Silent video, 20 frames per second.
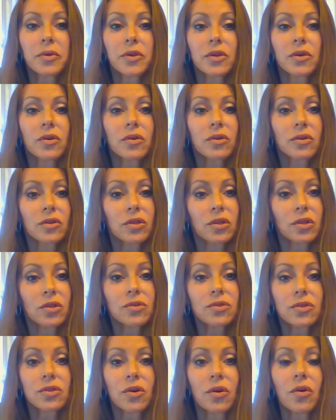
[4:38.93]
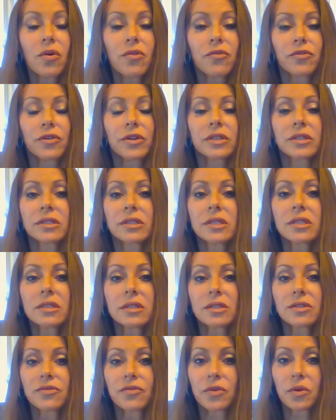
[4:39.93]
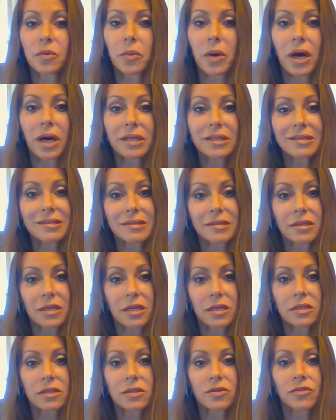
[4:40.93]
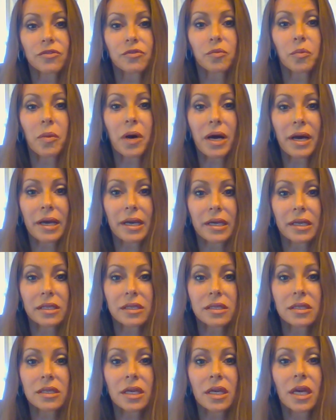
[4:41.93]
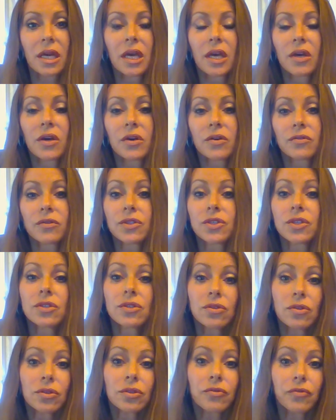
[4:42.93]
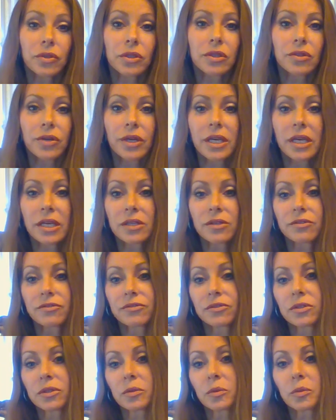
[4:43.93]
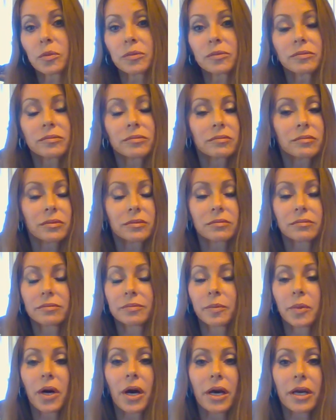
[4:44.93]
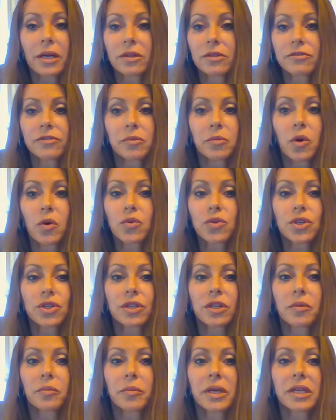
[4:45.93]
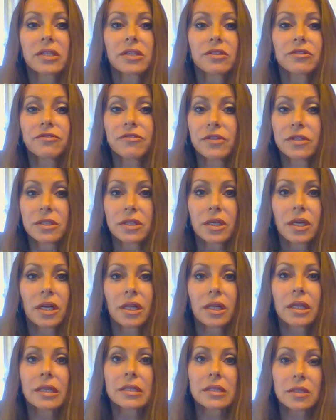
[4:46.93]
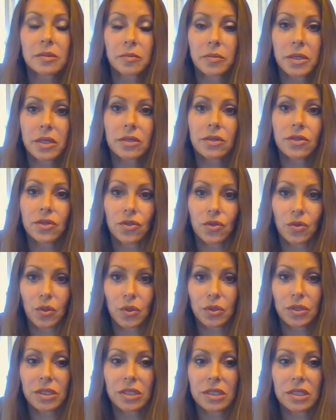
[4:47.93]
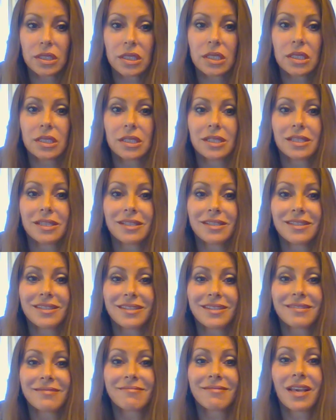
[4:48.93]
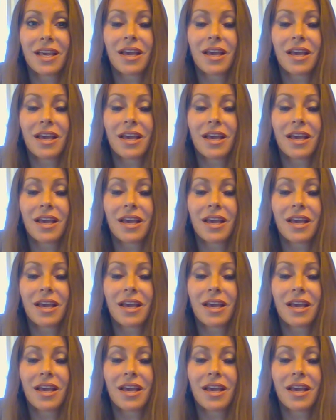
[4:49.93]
You're closed off and distance from other states of mind, which in turn will create a full pile of emotional, mental, physical, and spiritual diseases.